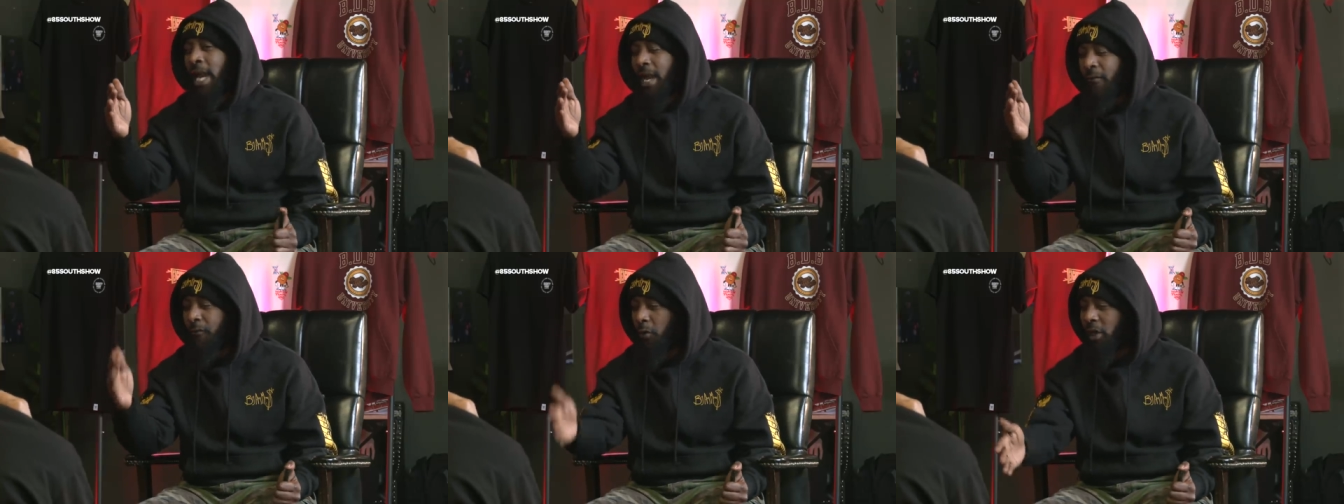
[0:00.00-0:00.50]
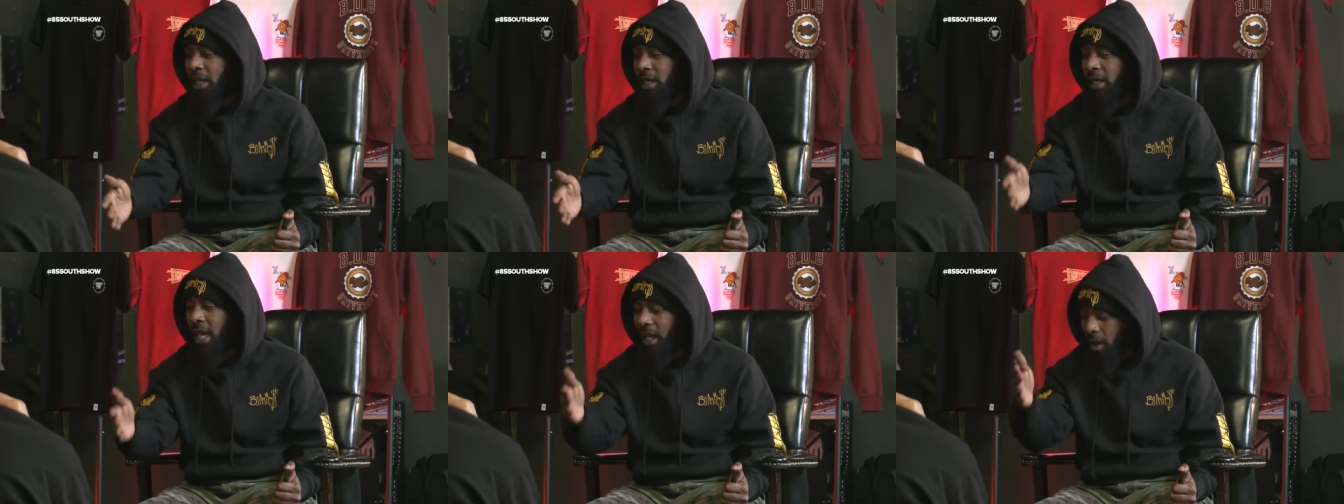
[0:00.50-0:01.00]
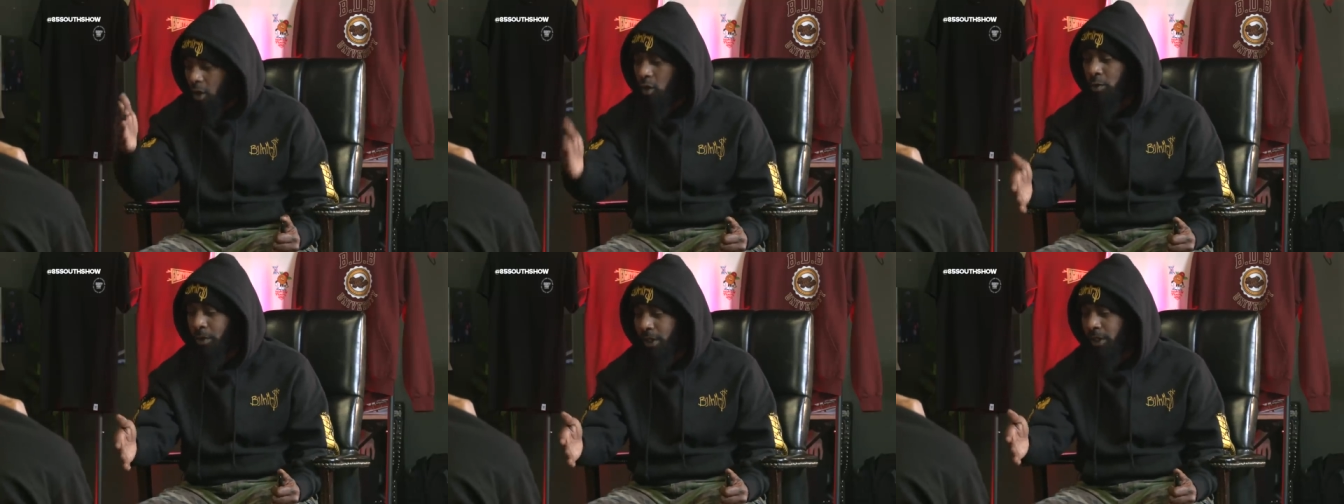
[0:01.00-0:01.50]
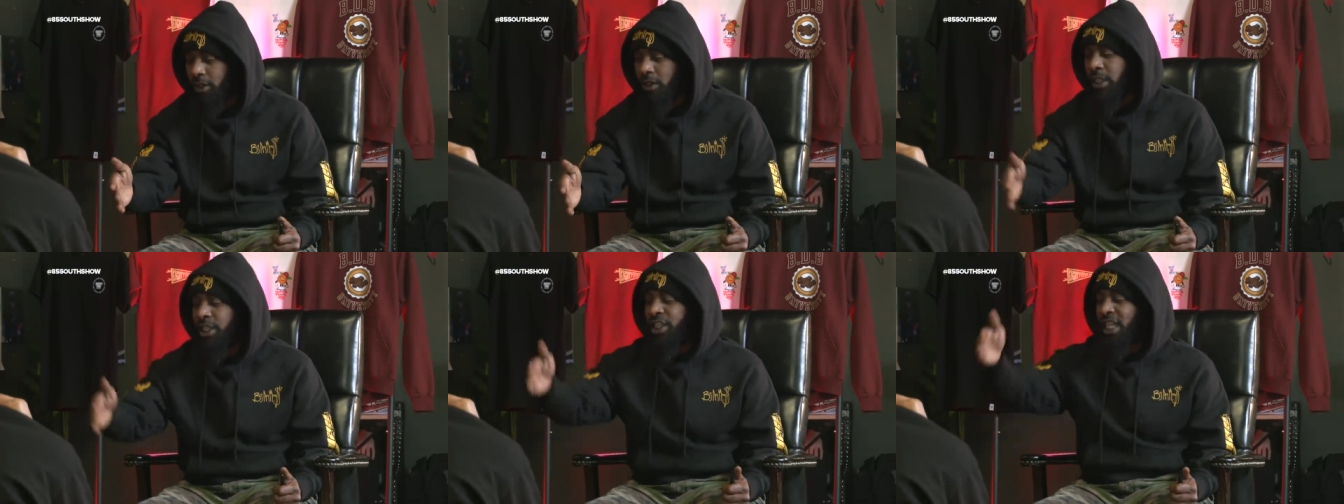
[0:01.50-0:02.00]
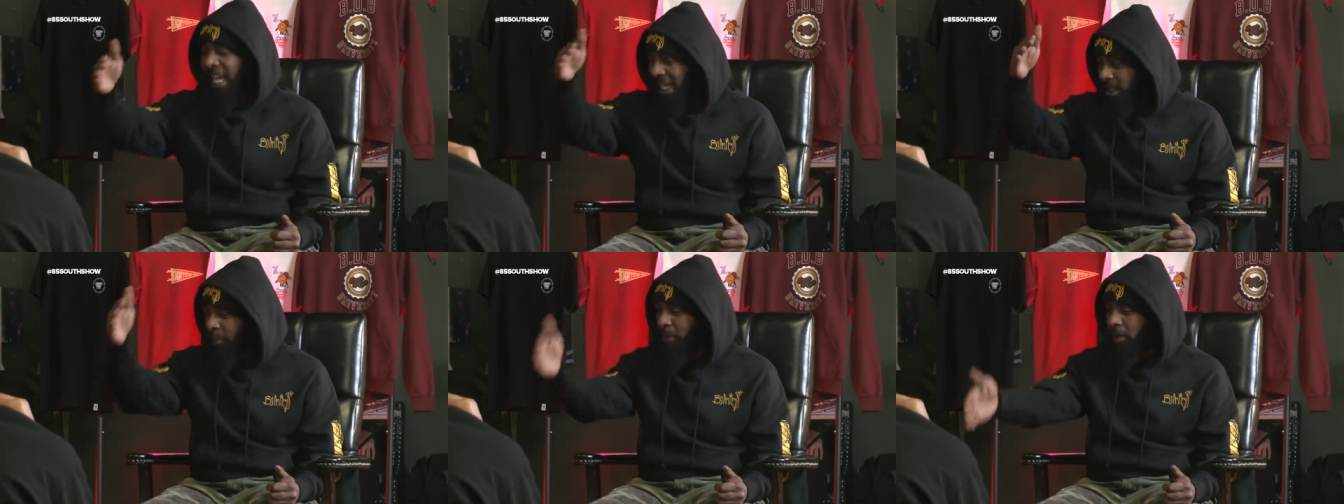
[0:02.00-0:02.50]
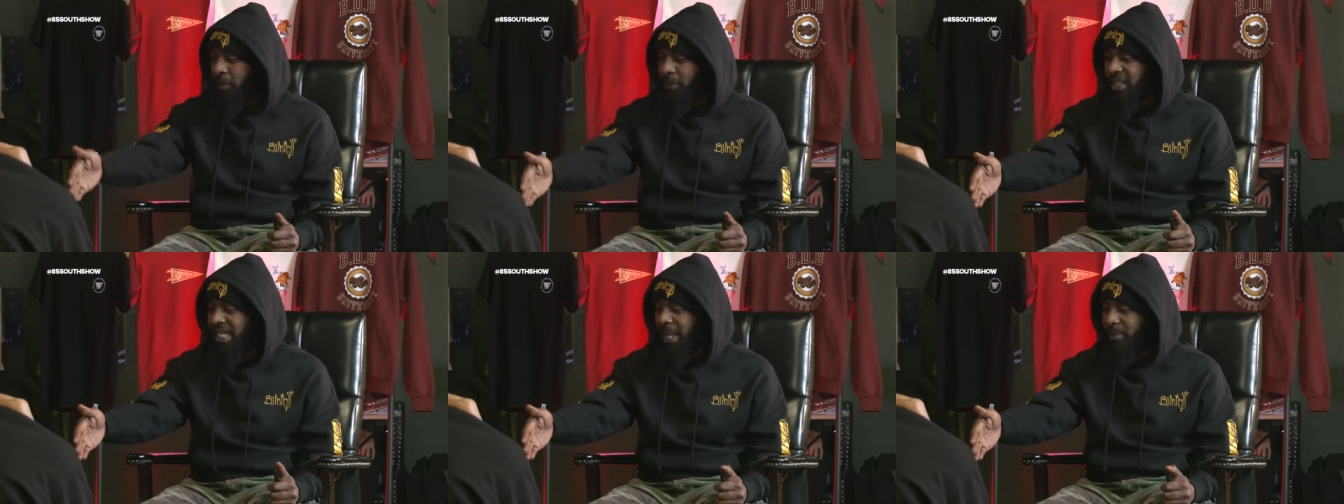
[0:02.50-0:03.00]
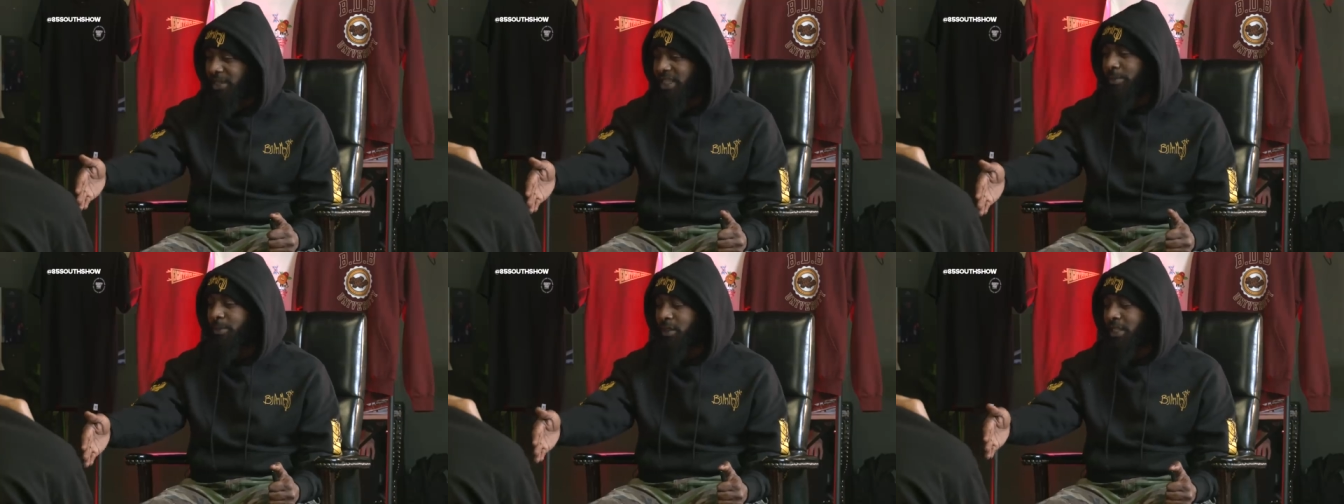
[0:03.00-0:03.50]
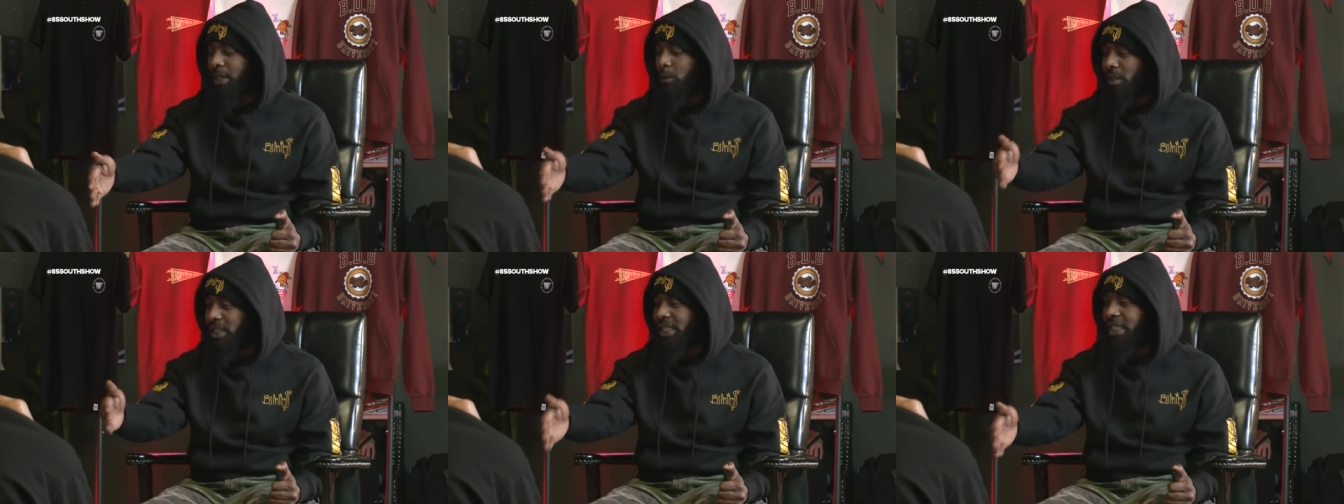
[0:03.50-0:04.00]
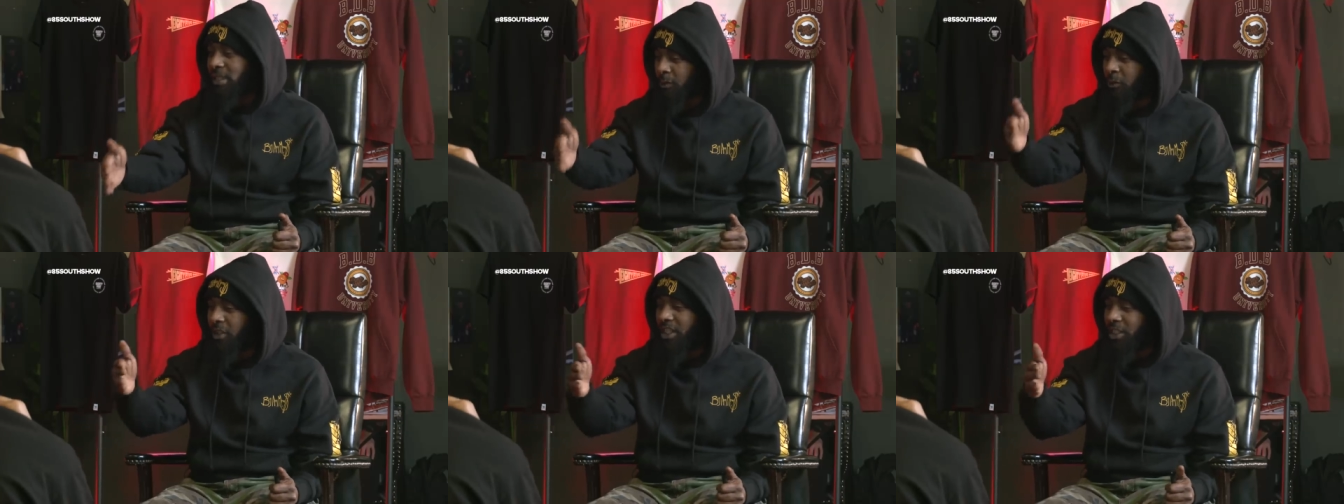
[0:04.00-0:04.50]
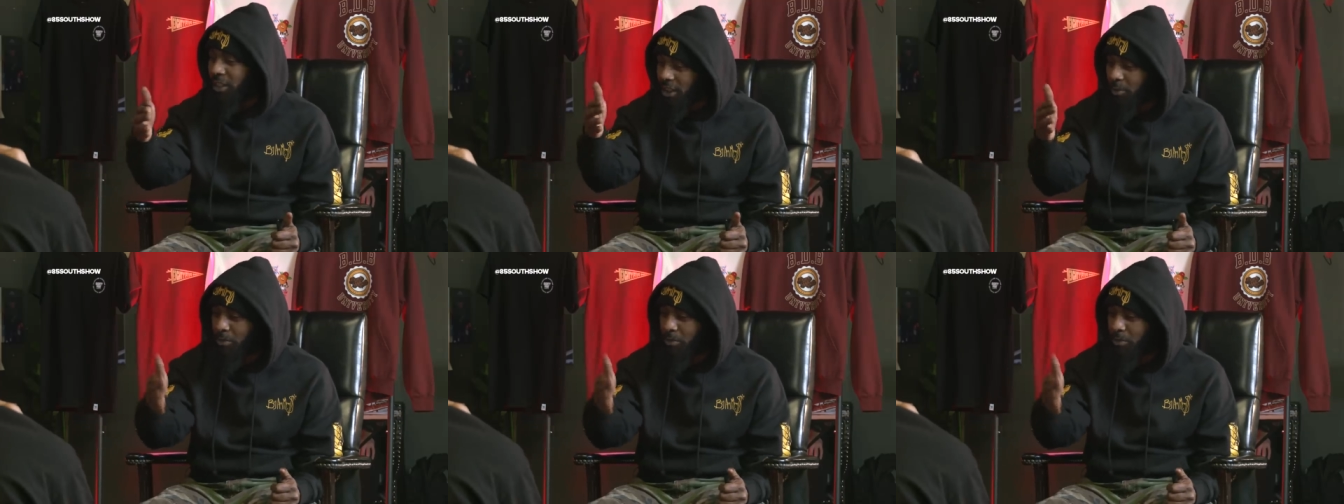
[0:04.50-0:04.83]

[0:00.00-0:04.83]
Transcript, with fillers: Our friend, our homegirl, she got the perfect type of nipples that we need to finish this